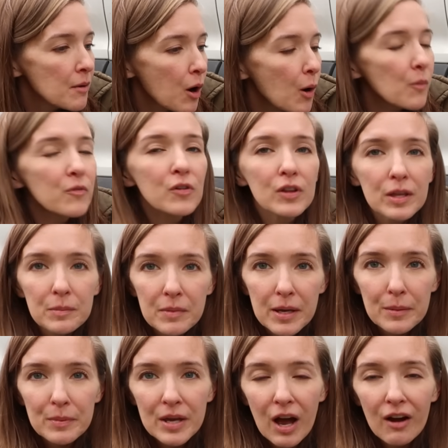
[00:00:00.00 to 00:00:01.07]
Hopefully
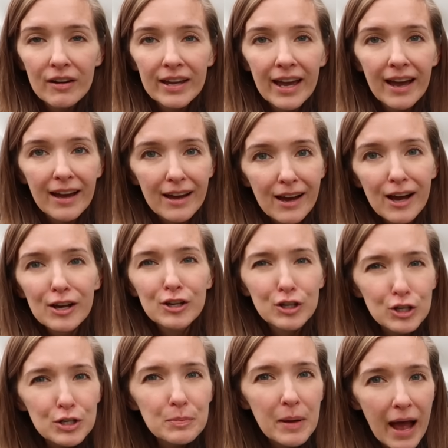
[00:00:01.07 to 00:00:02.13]
maybe I'll get a, a
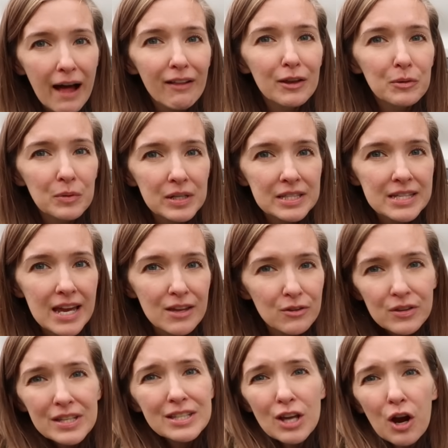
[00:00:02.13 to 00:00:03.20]
good pallet one day.
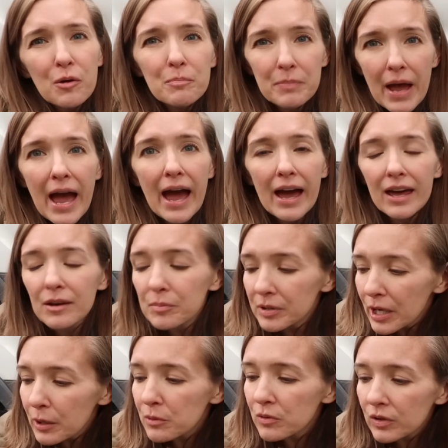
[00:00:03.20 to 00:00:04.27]
These aren't bad, but
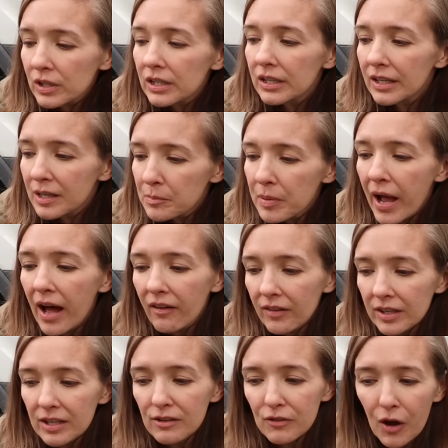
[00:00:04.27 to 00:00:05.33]
I would really like a
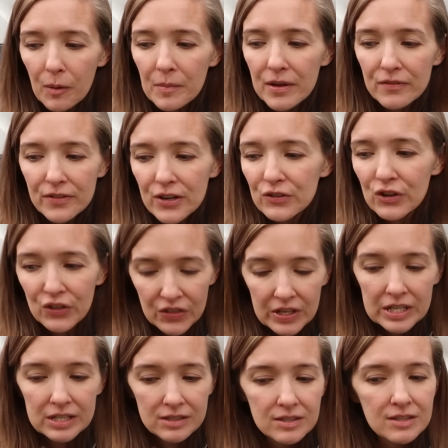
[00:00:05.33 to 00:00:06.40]
pallet of all my favorite
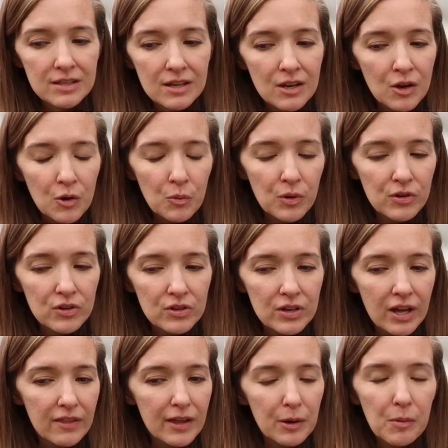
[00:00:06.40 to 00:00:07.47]
things. Whether or
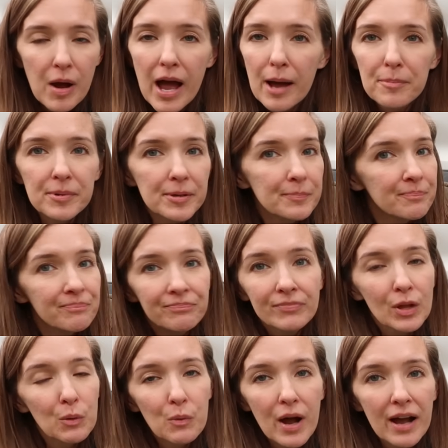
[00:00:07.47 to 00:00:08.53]
not that will happen,
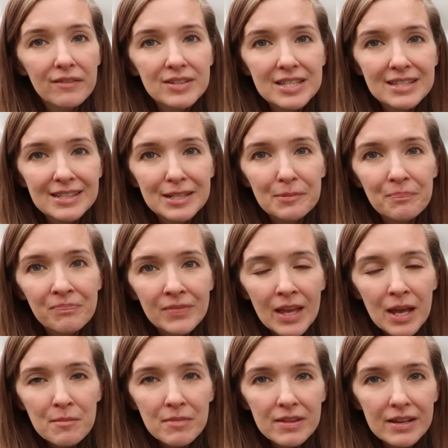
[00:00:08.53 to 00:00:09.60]
we'll have to see.
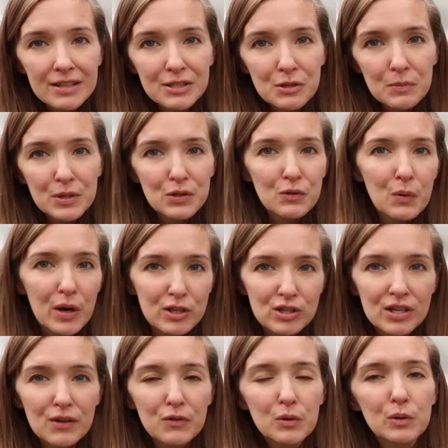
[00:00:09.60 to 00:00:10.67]
But thanks so much for
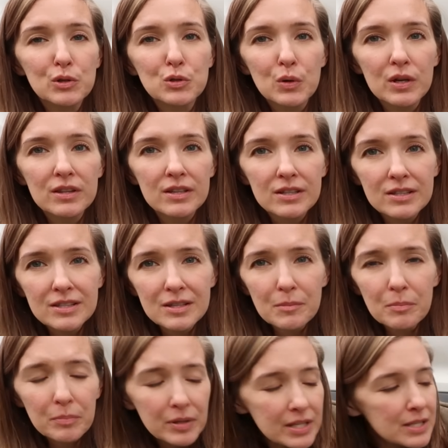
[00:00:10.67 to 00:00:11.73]
watching. If you enjoyed this,
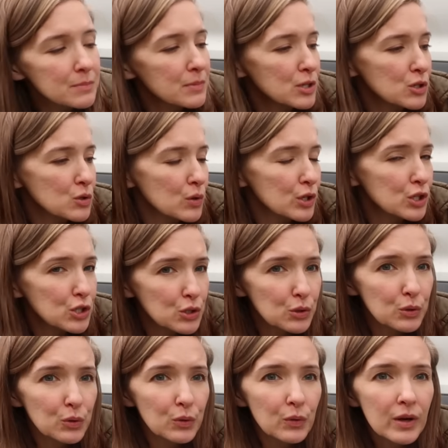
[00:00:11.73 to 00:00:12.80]
please be sure
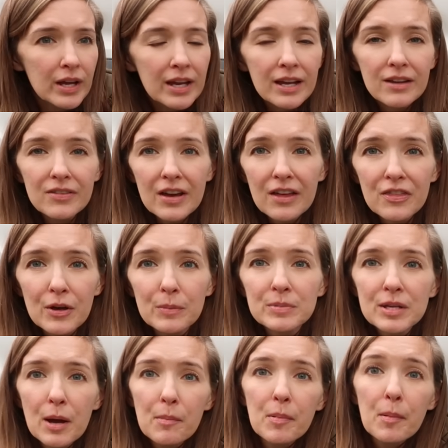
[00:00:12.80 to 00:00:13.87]
to hit that
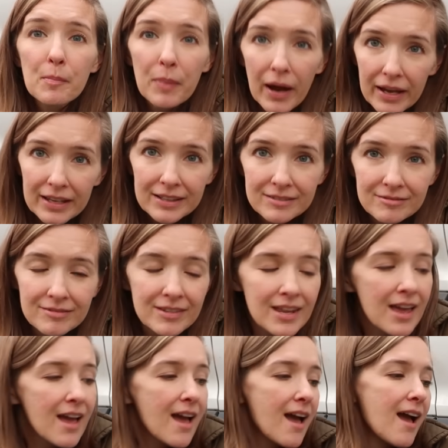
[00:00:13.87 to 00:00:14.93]
thumbs up button
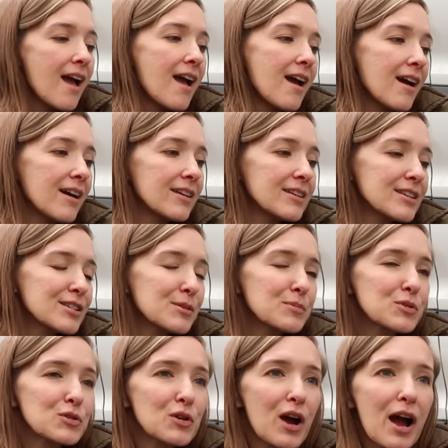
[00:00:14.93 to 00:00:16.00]
and
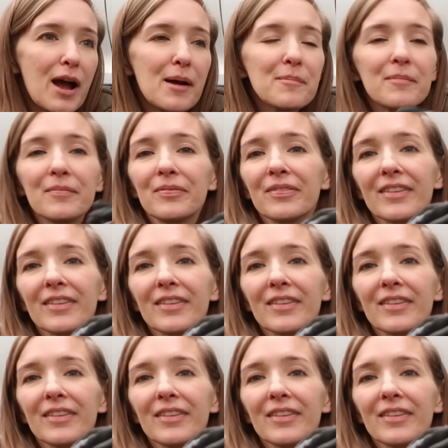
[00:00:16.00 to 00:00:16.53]
subscribe.